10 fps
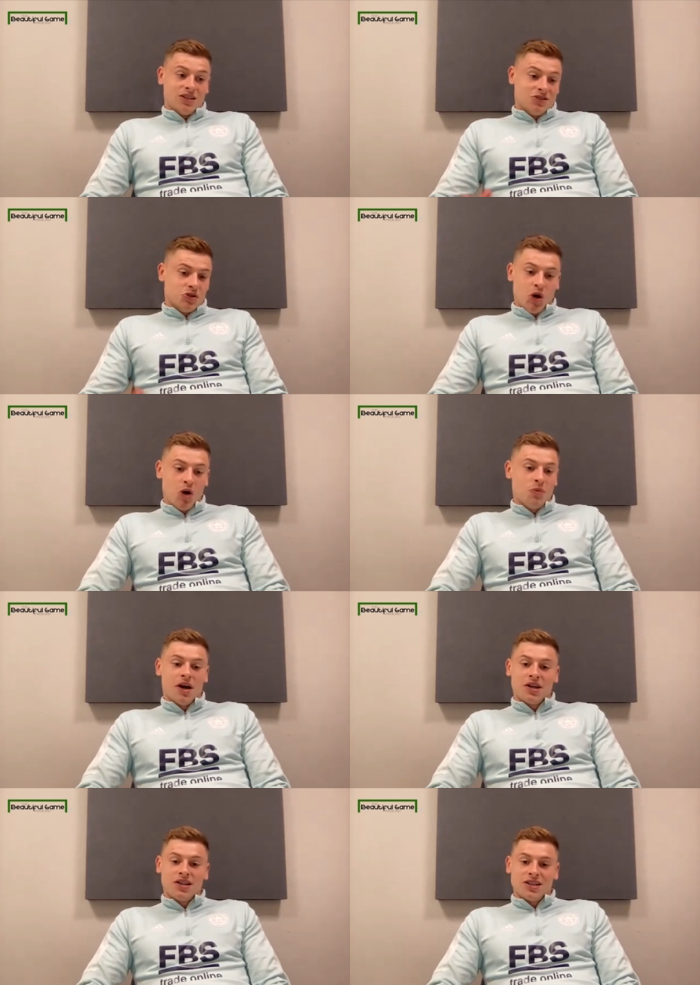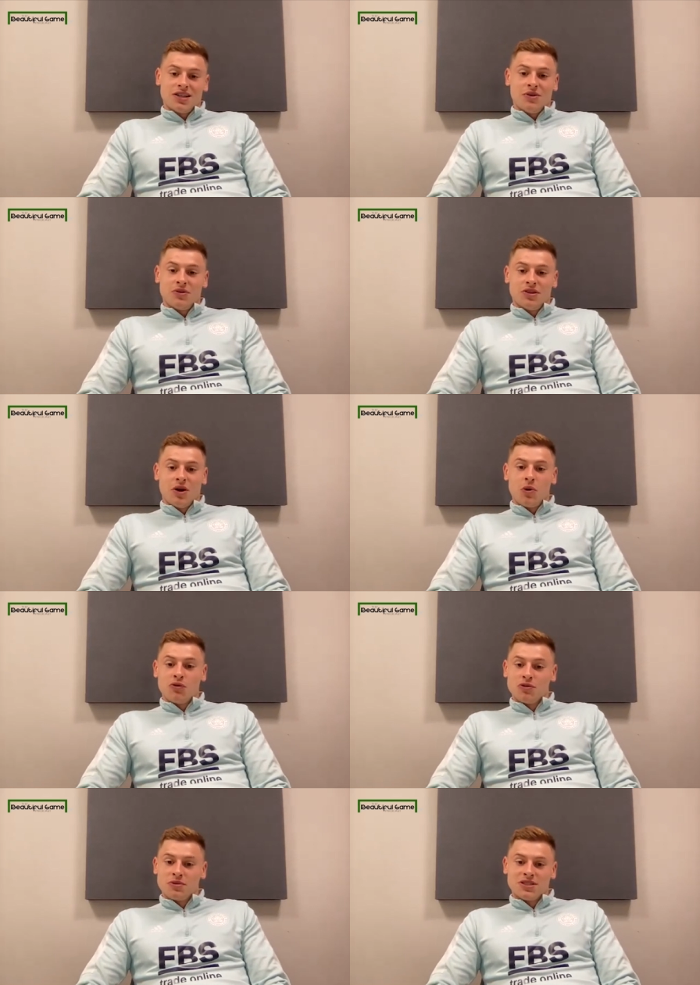and you hope that you know the
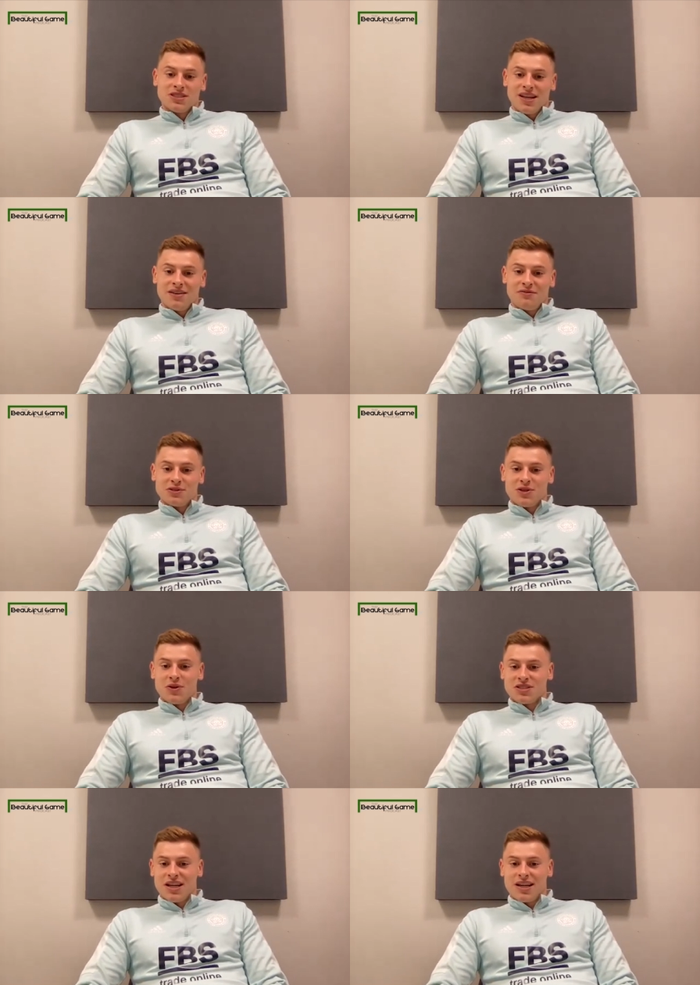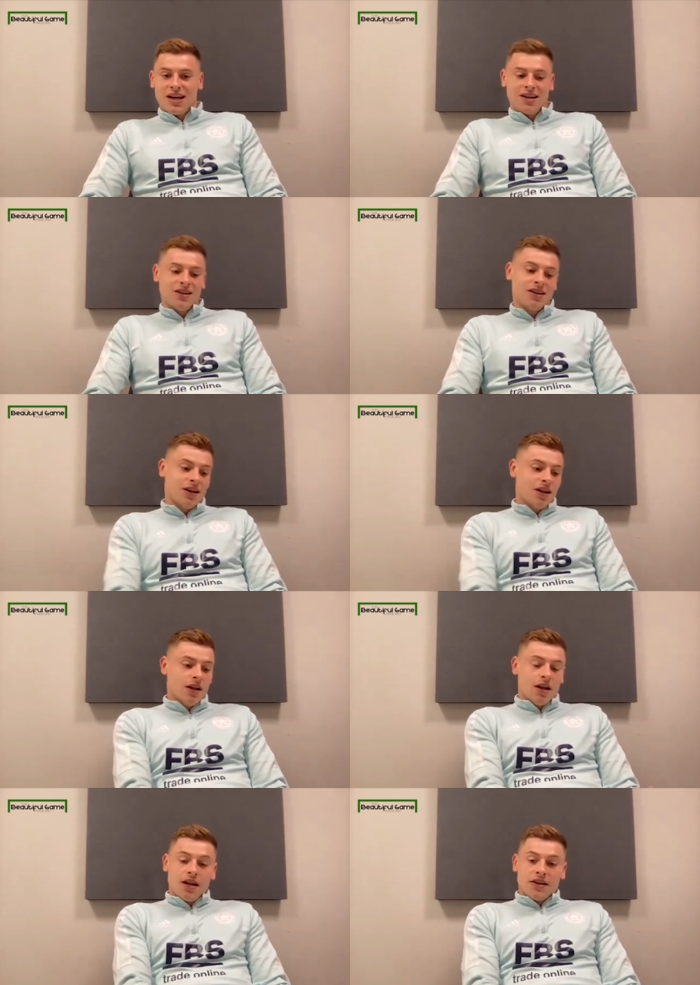whole group can stay here for as long as they can and
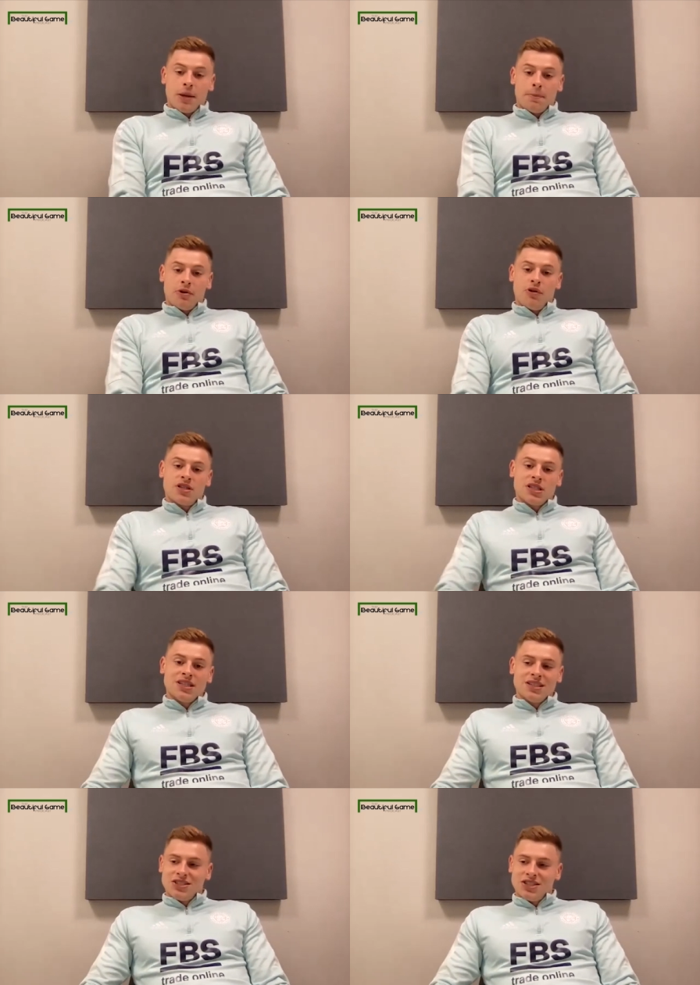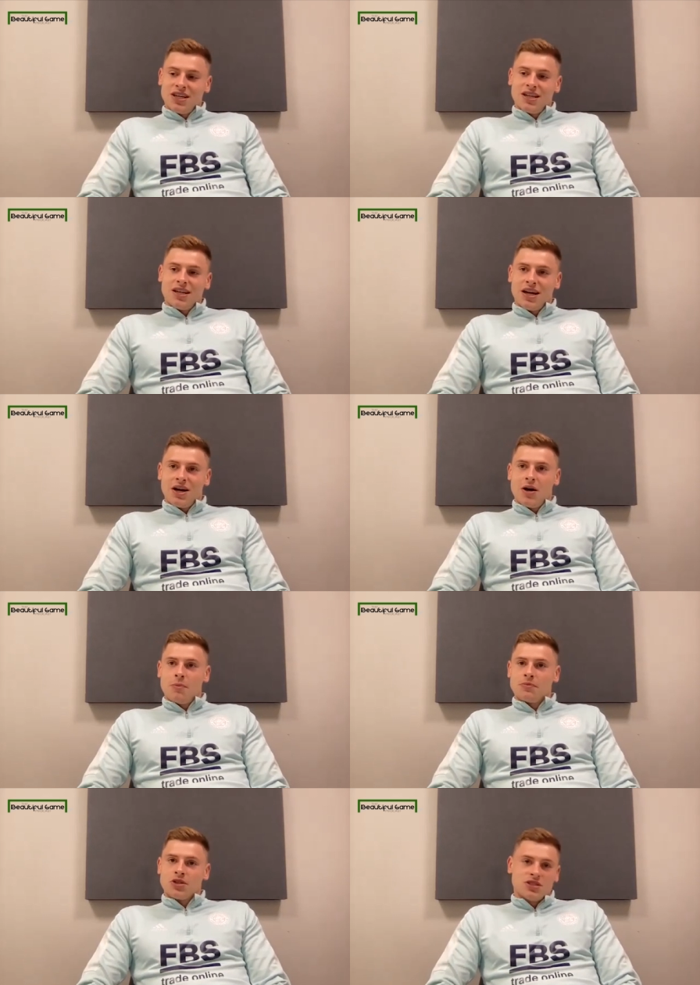keep progressing each year
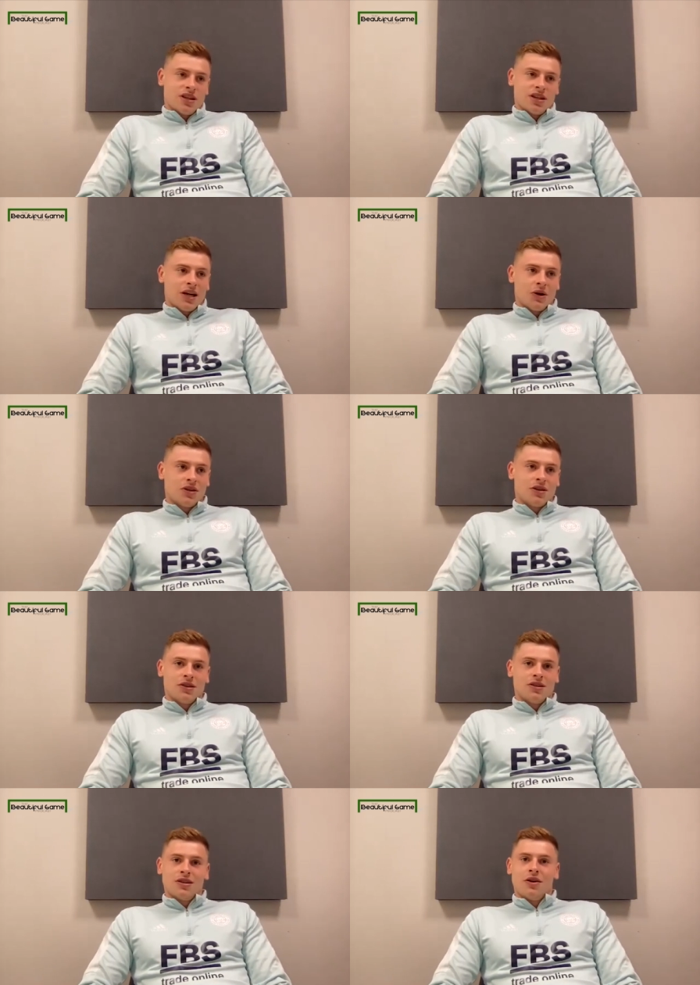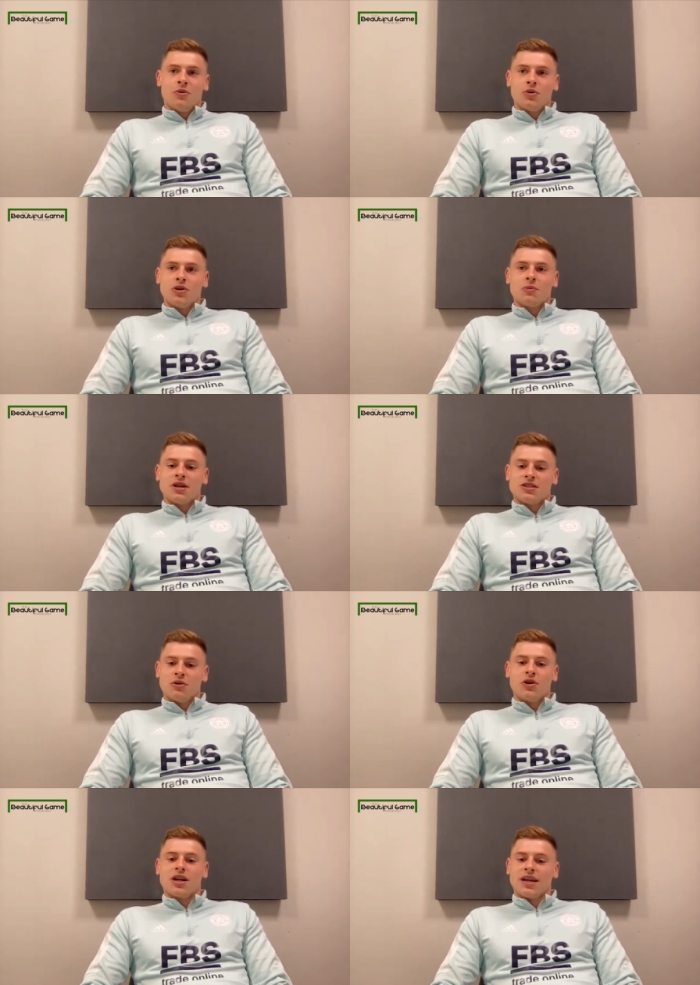because um, I think uh, you know all the young
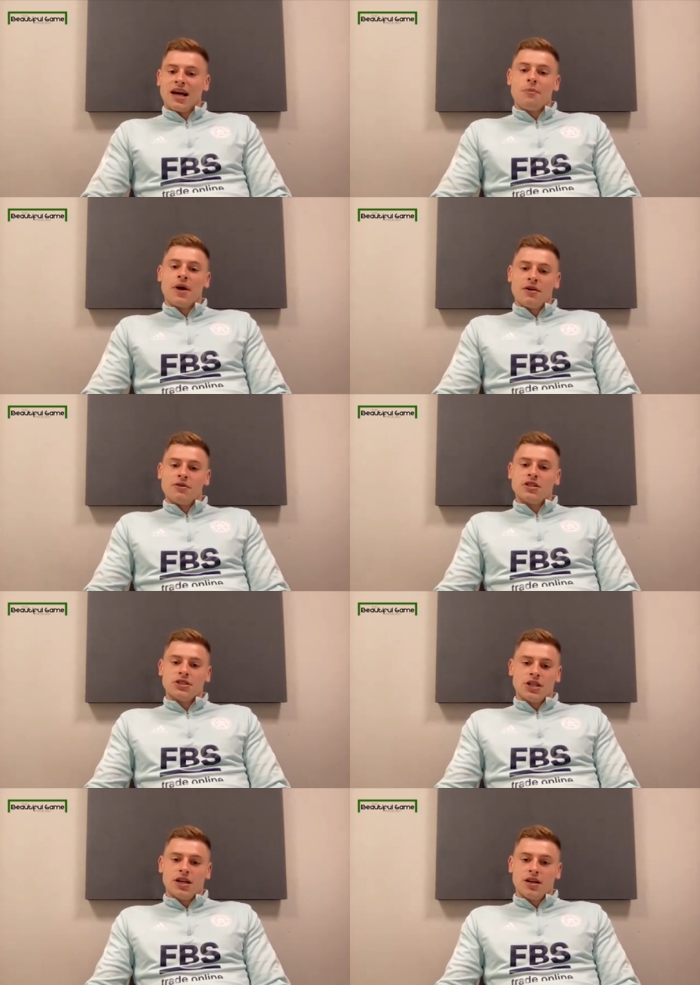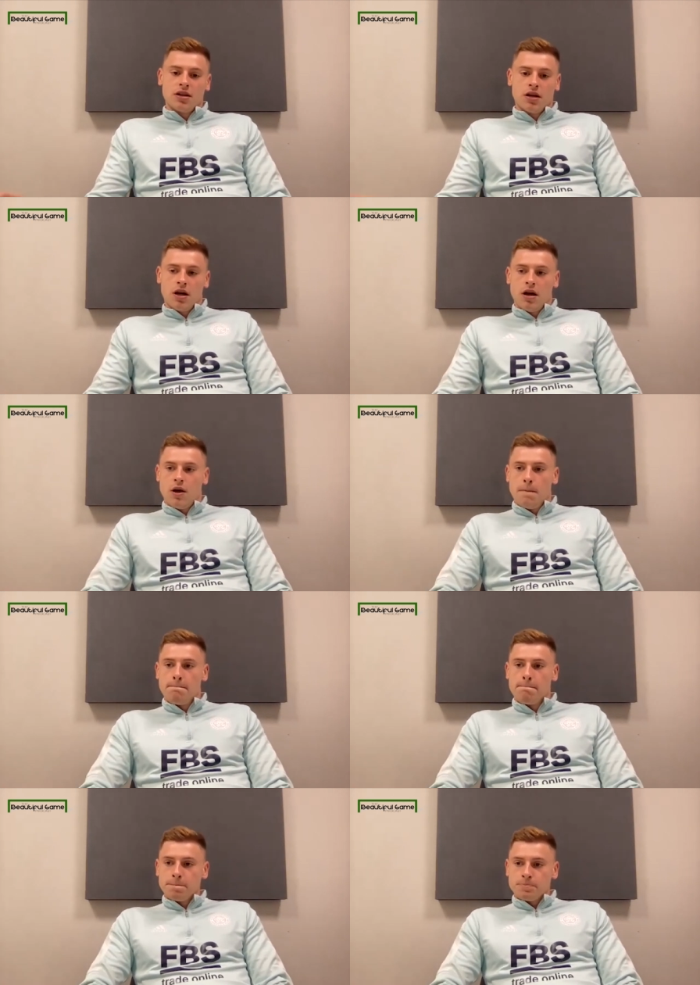players are only going to get better each year.
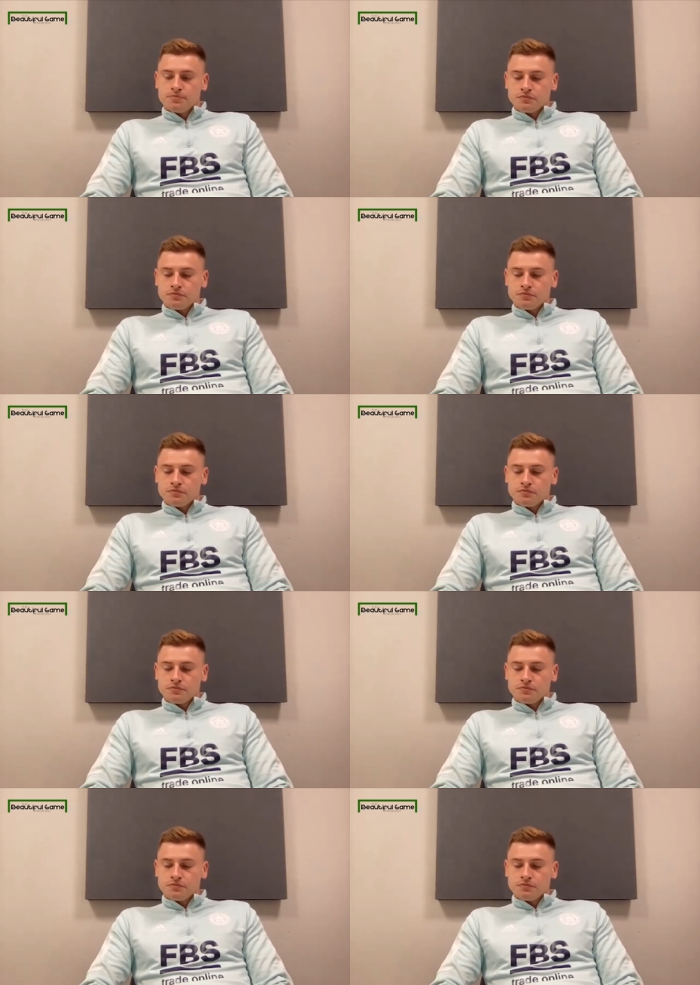Um,